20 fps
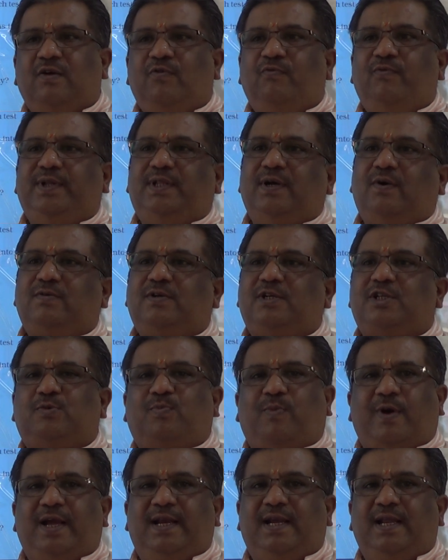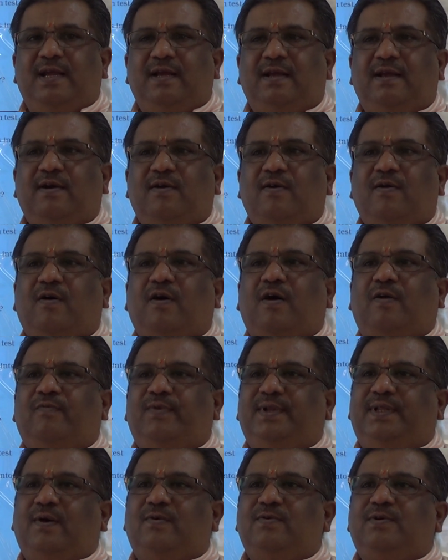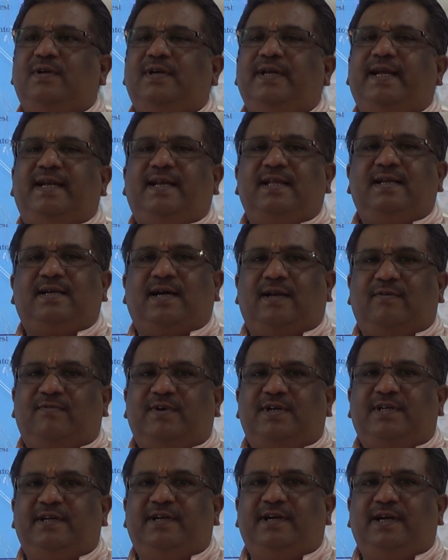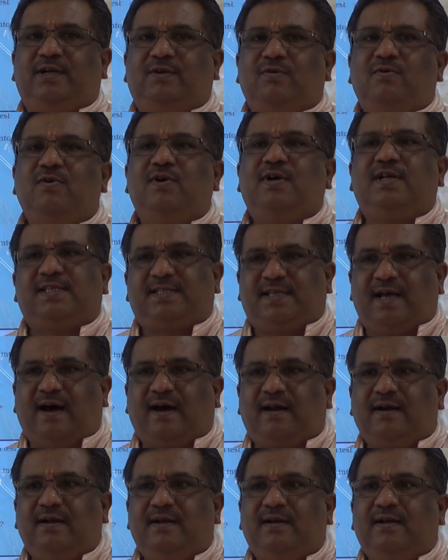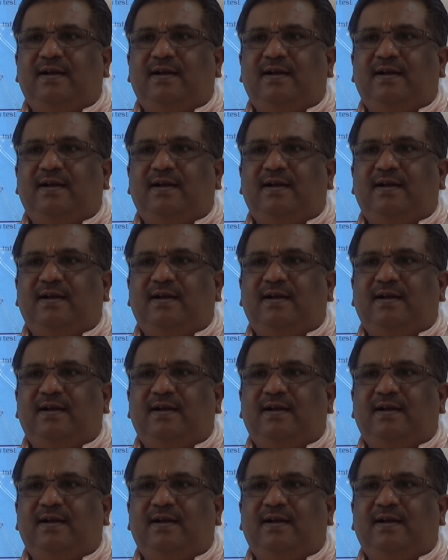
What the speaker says: without spoiling or without getting converted into sour